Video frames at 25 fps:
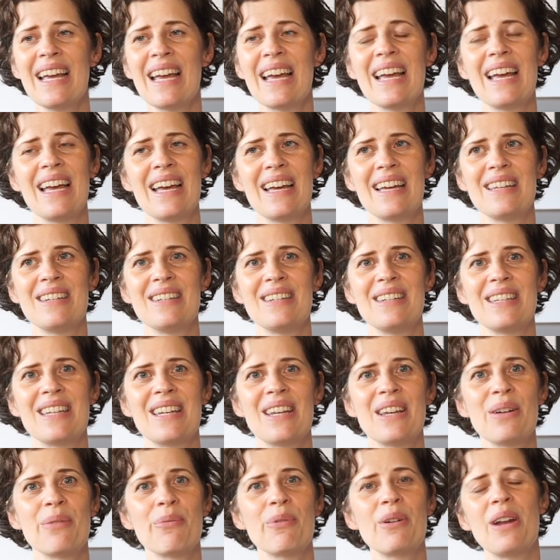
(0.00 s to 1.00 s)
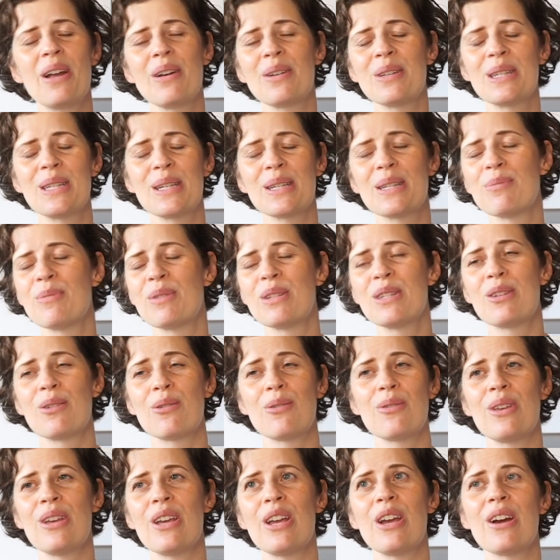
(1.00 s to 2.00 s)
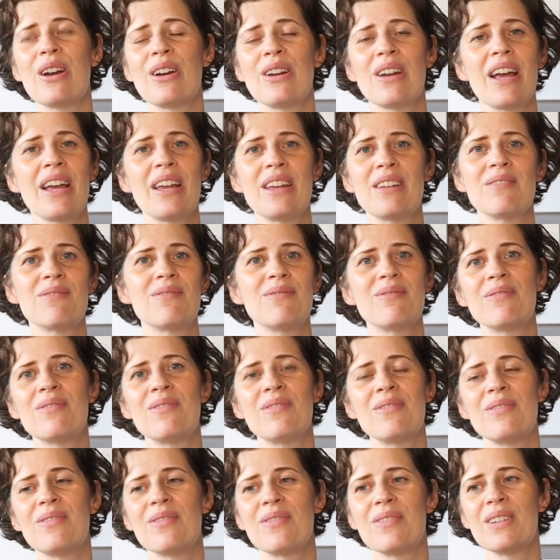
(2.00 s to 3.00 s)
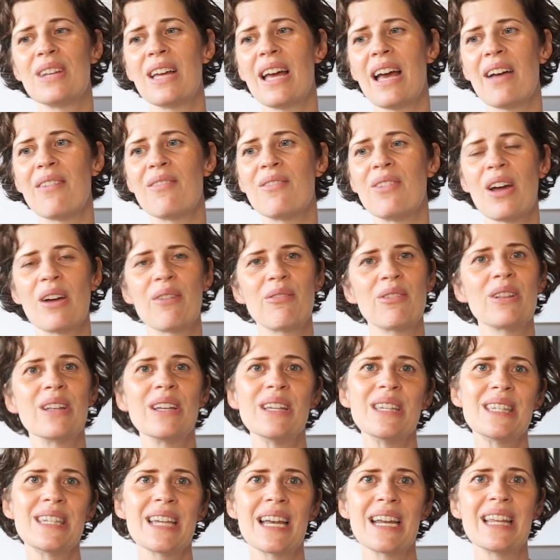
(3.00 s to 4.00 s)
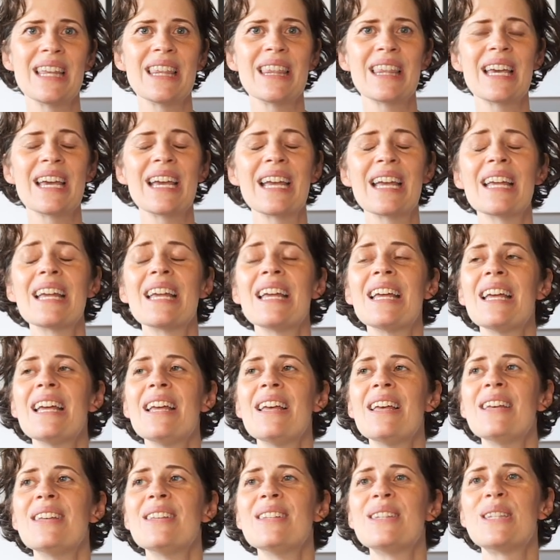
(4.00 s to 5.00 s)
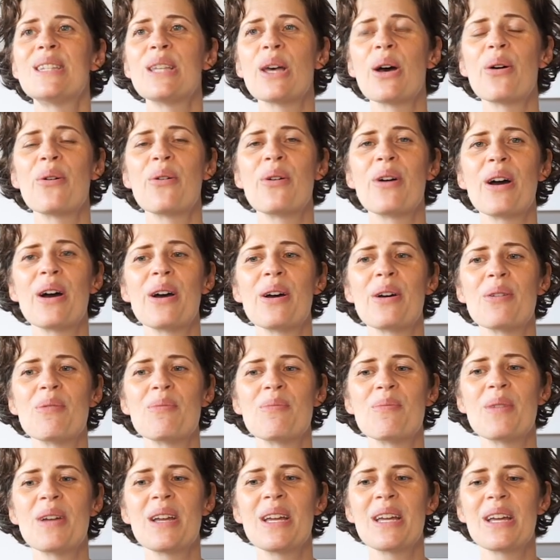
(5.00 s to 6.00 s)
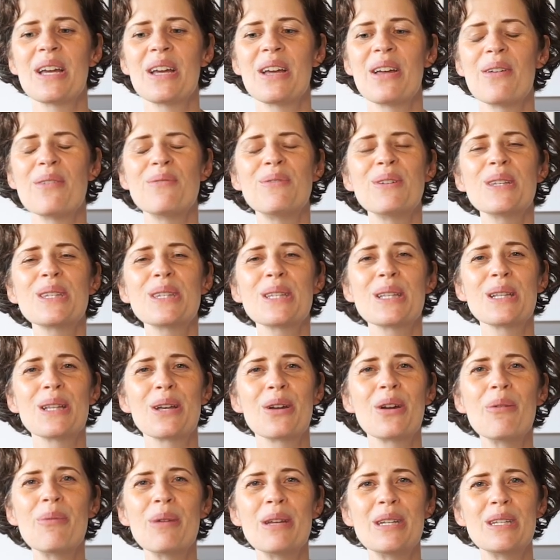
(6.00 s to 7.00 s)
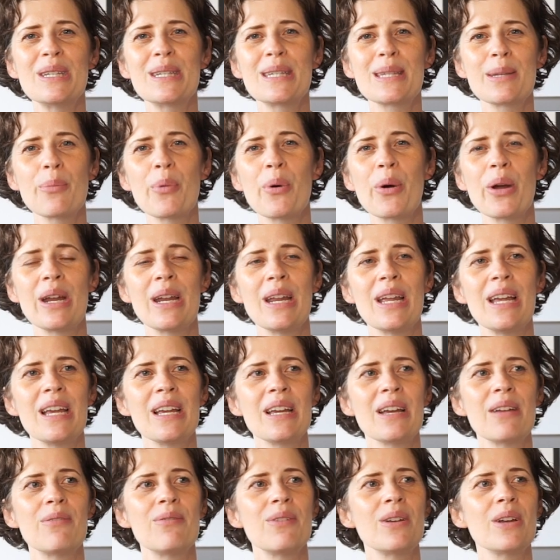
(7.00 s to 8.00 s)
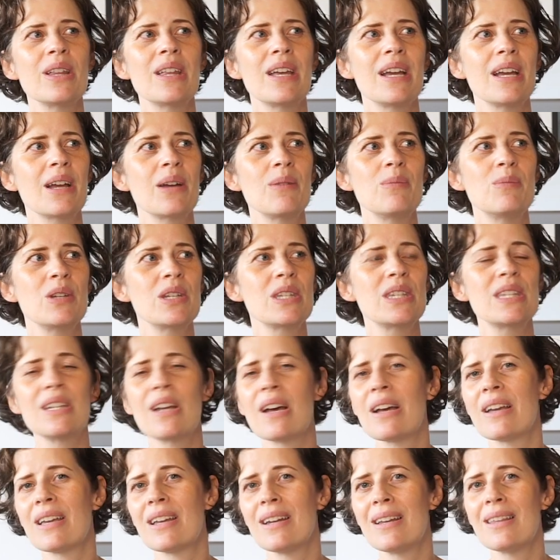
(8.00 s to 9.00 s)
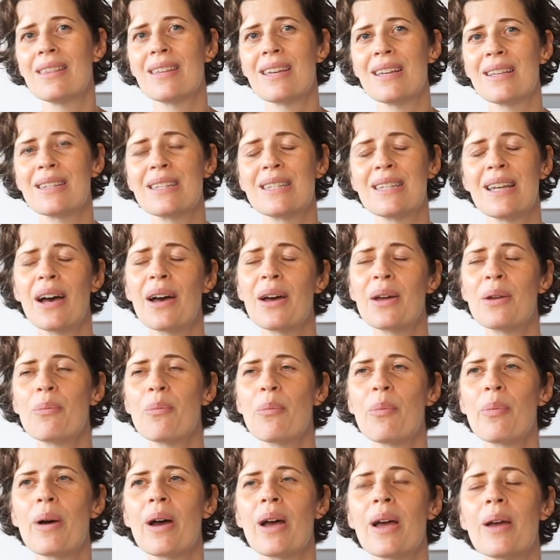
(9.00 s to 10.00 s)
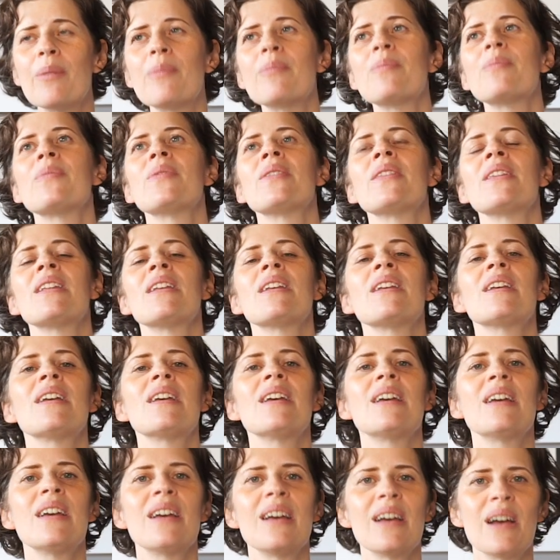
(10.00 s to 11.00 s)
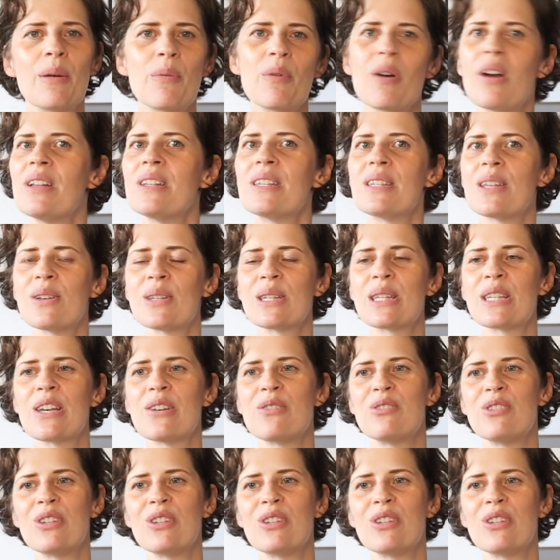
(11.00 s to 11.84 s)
and we're now 6 months through the year and I have not released anything. So it feels a little bit disappointing. I feel like I'm just not getting things done, but it's also